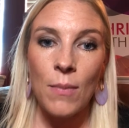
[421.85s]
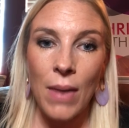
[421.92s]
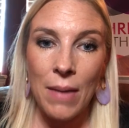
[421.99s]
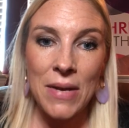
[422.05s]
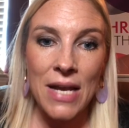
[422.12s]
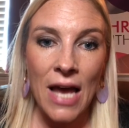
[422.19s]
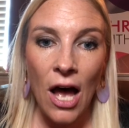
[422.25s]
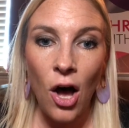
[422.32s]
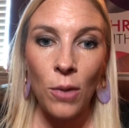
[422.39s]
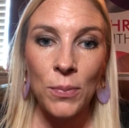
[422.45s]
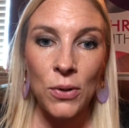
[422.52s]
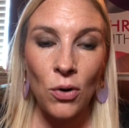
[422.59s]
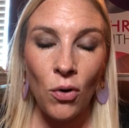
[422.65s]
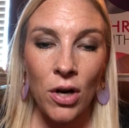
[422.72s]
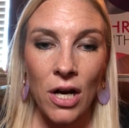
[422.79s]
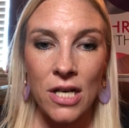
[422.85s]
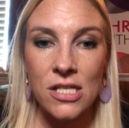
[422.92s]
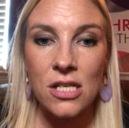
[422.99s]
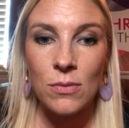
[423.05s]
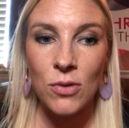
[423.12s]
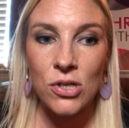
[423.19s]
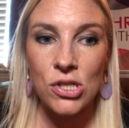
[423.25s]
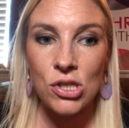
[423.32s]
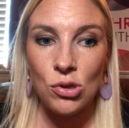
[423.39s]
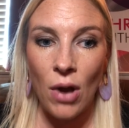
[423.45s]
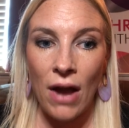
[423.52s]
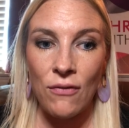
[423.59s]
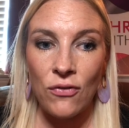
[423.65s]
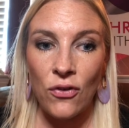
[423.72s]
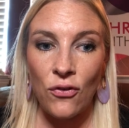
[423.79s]
maybe to help your customers
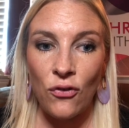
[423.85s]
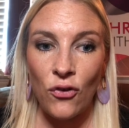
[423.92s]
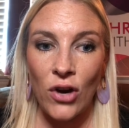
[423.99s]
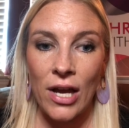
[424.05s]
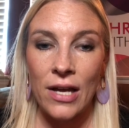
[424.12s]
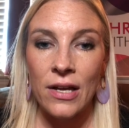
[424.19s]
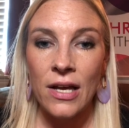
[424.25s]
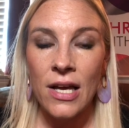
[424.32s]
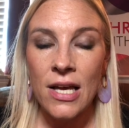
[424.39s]
thrive for free.